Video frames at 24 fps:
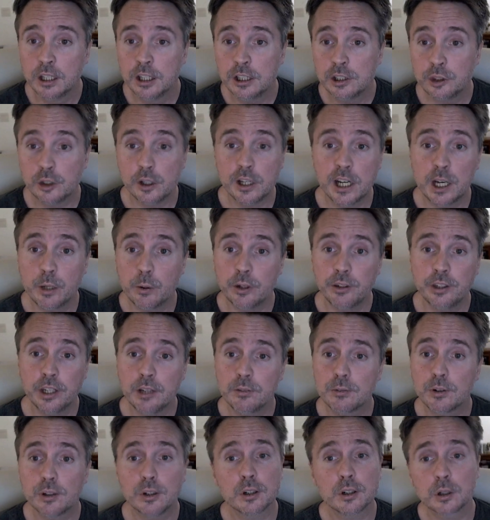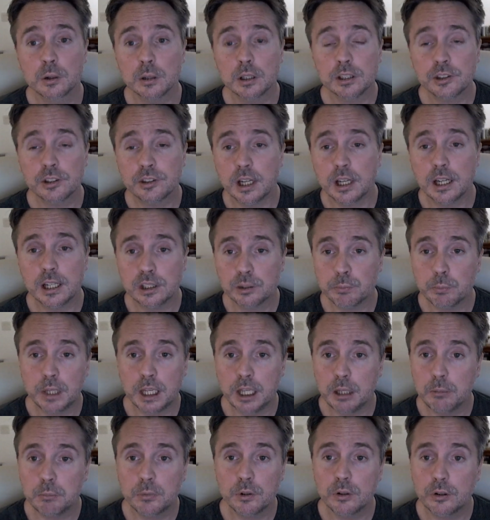So I would never criticize
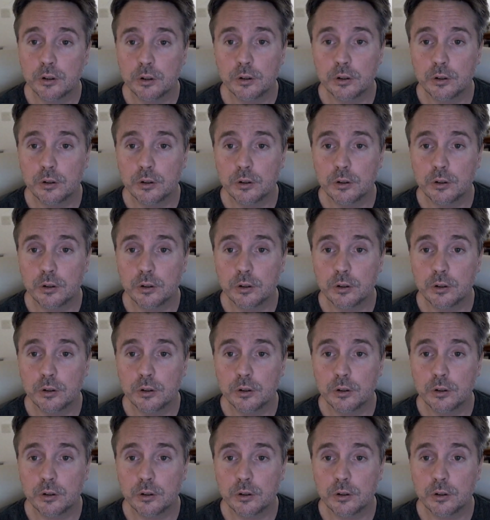MAME,